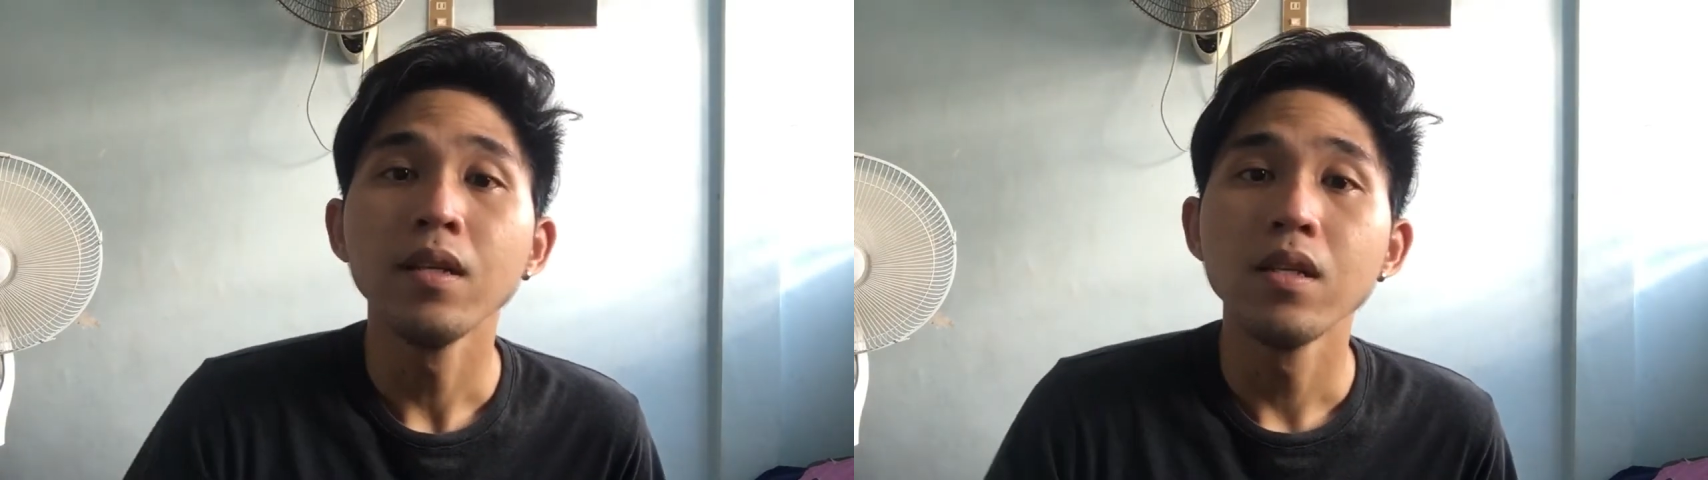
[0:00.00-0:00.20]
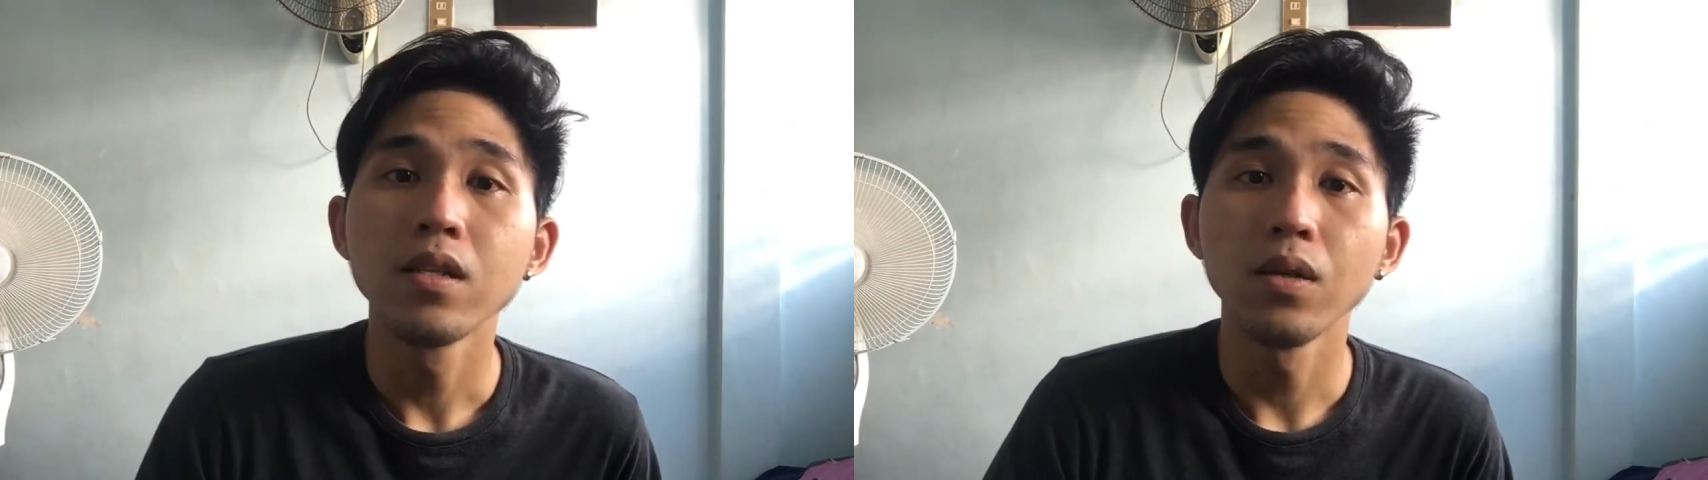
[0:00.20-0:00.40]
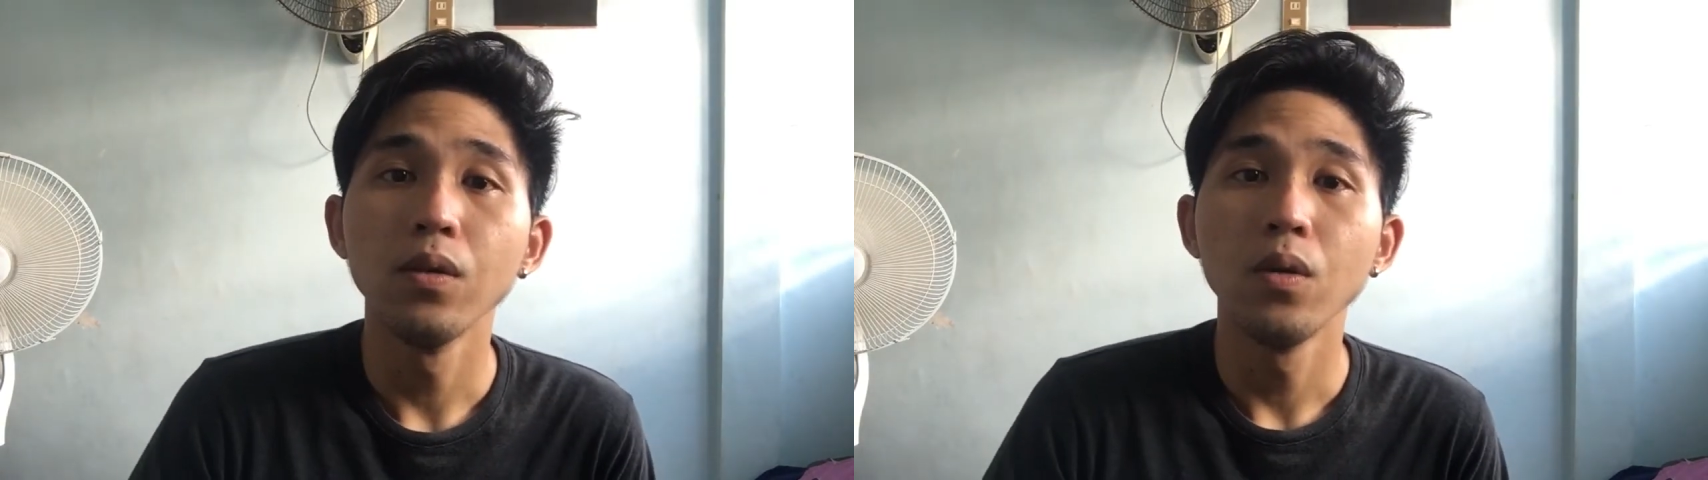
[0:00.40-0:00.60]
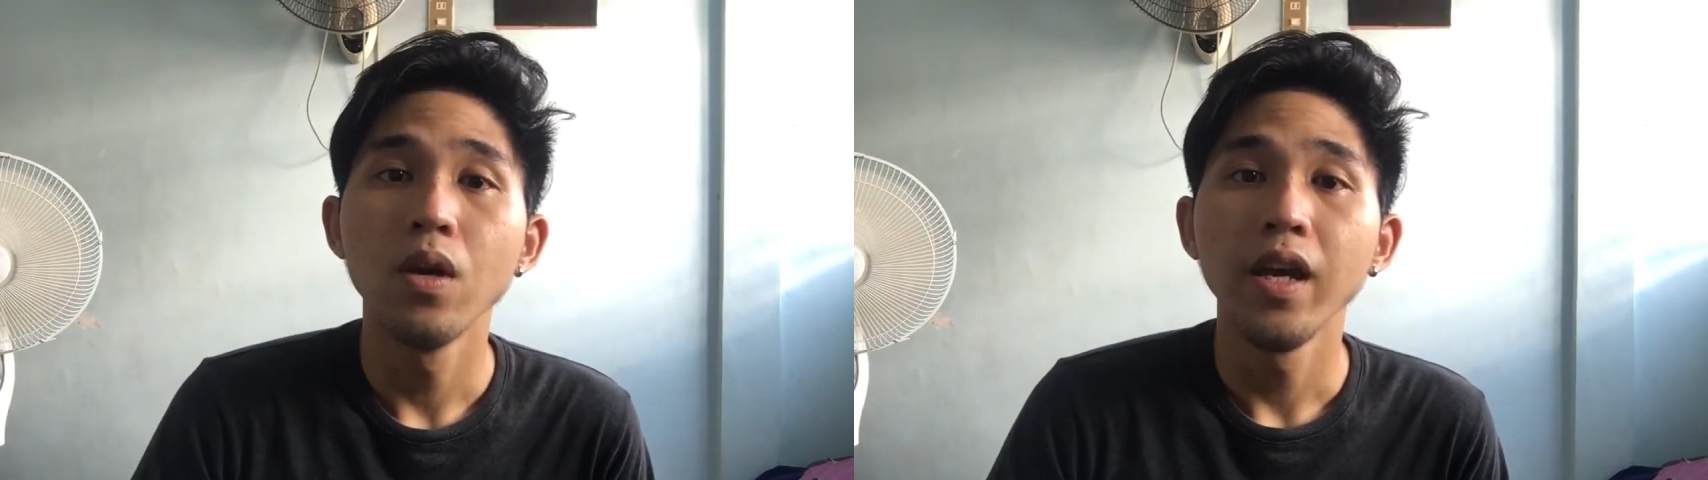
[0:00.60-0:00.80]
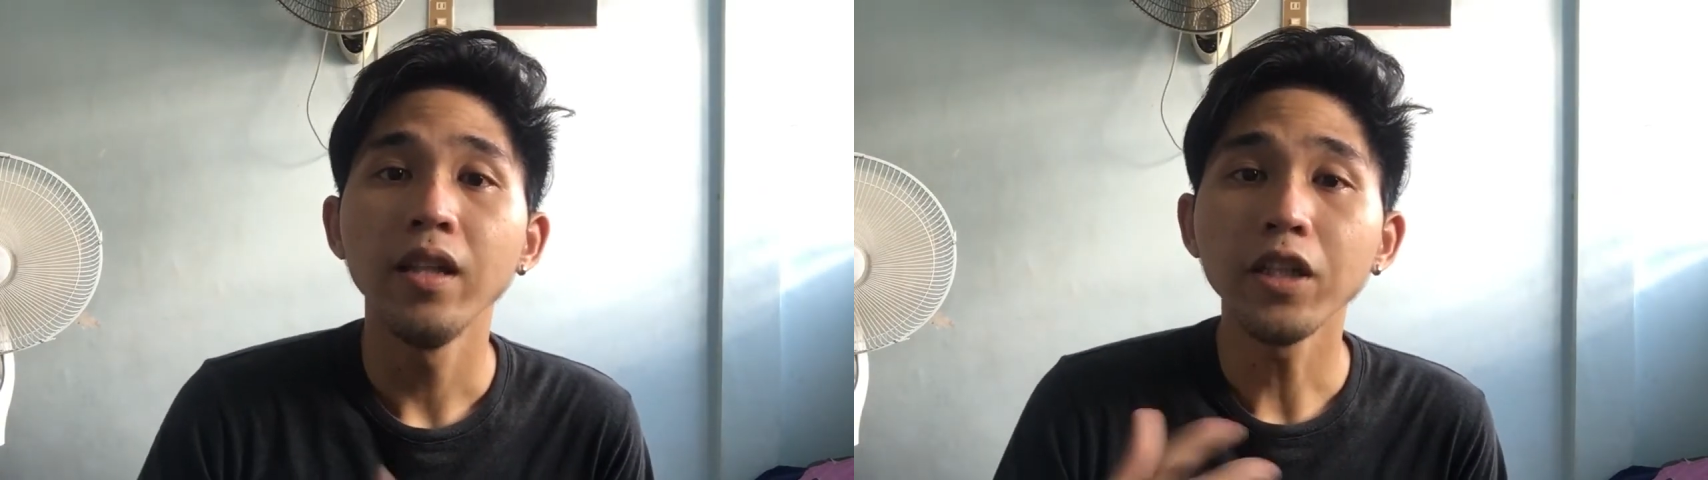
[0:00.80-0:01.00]
So
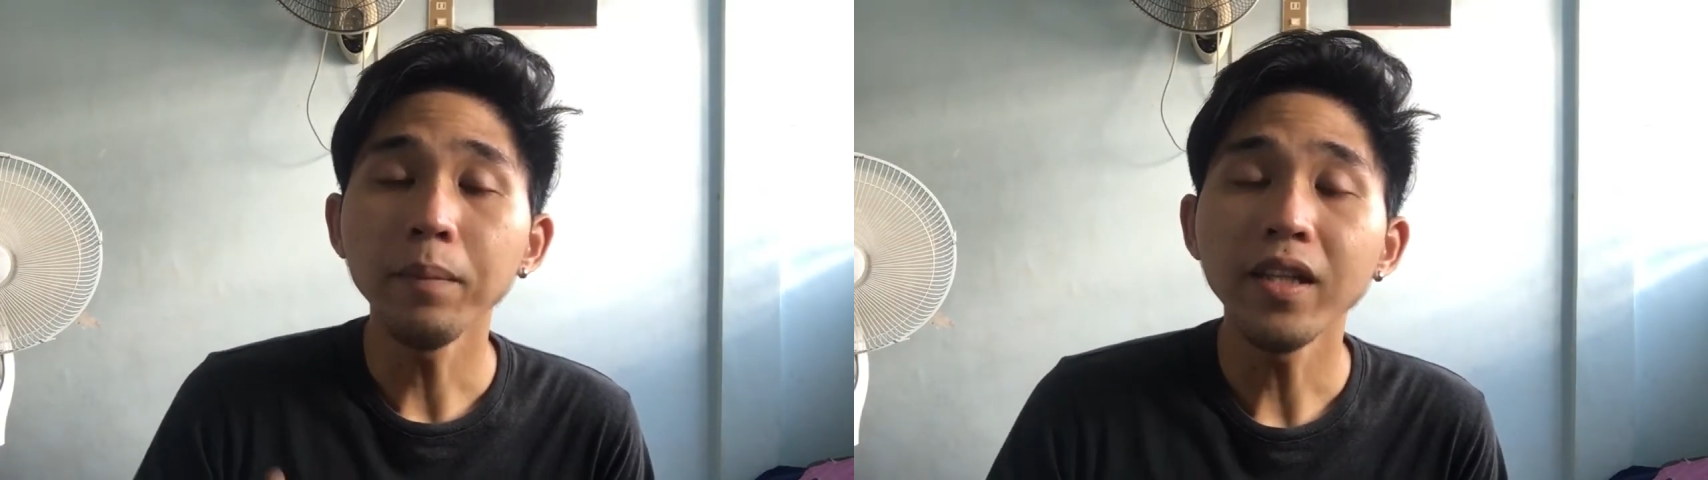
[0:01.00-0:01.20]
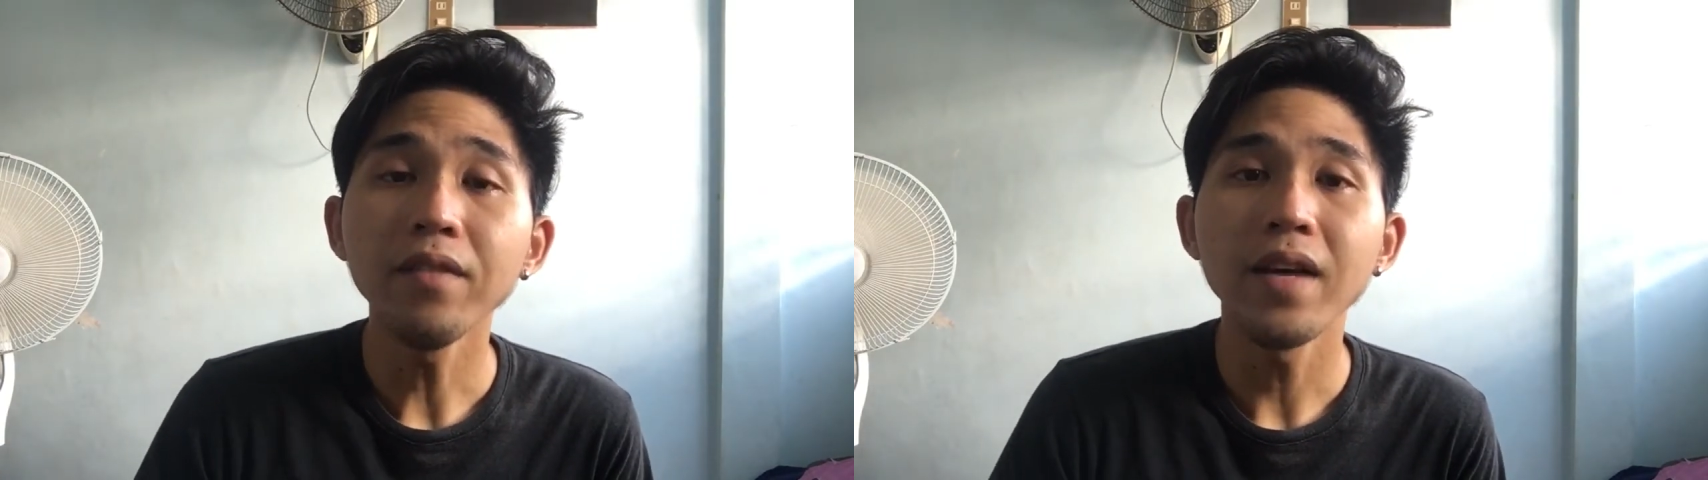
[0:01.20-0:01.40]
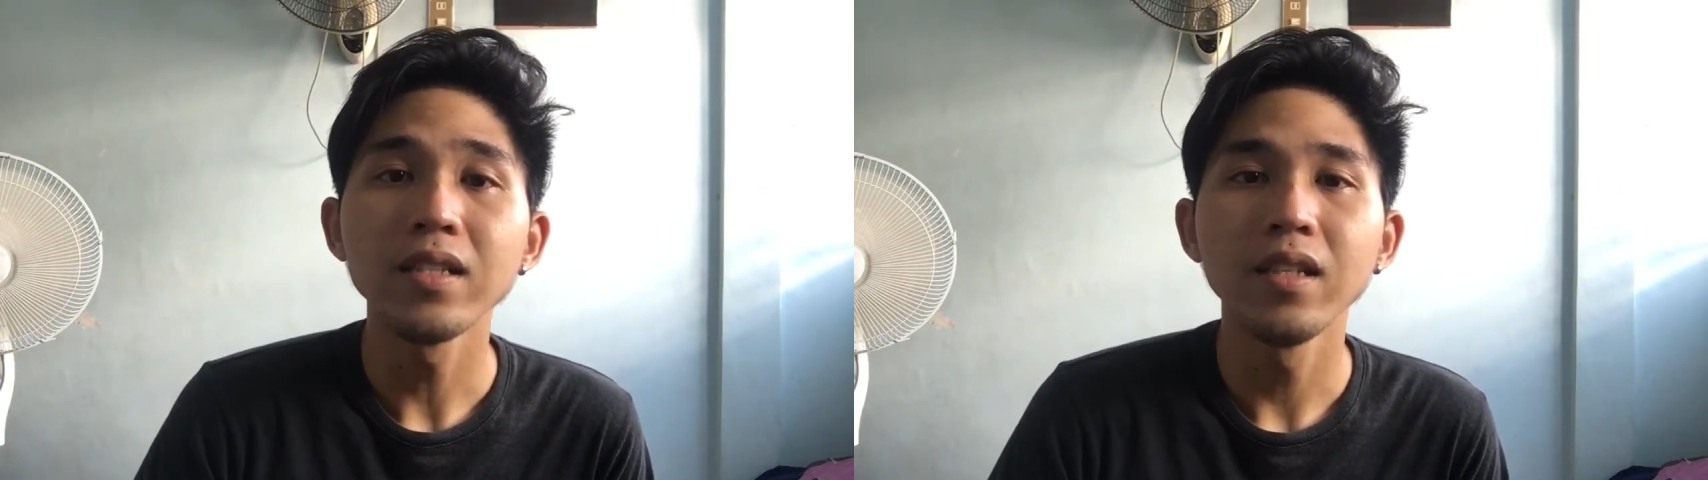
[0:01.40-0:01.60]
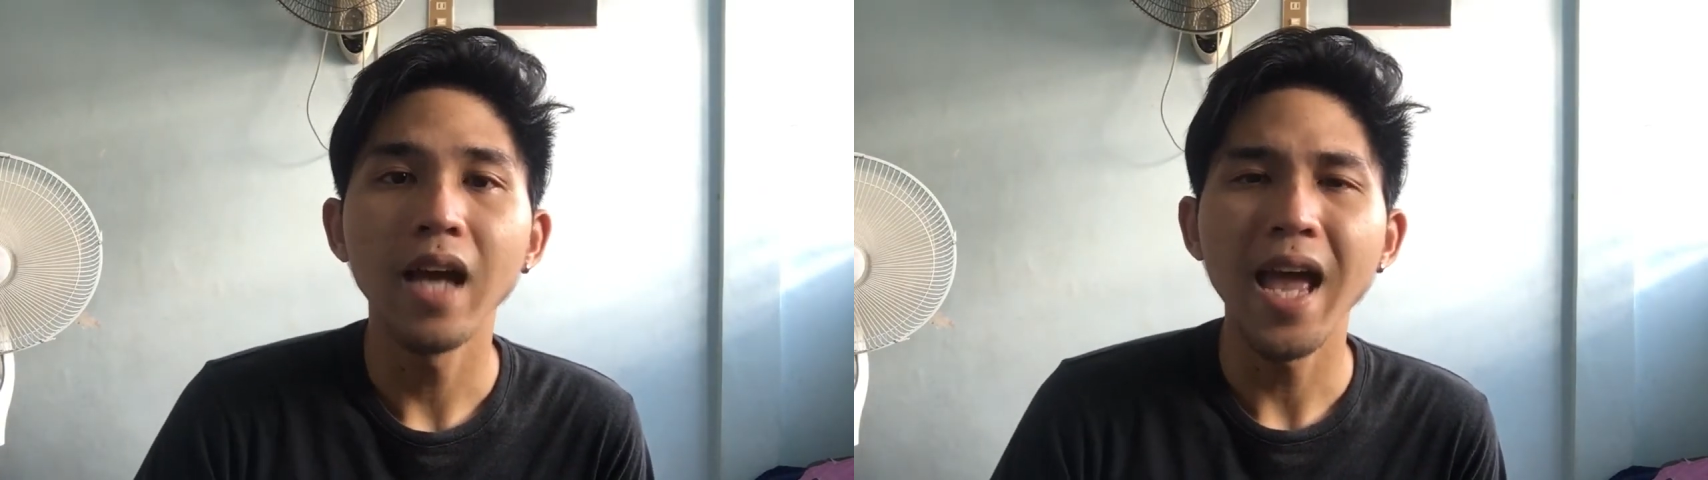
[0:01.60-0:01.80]
intermittent fasting,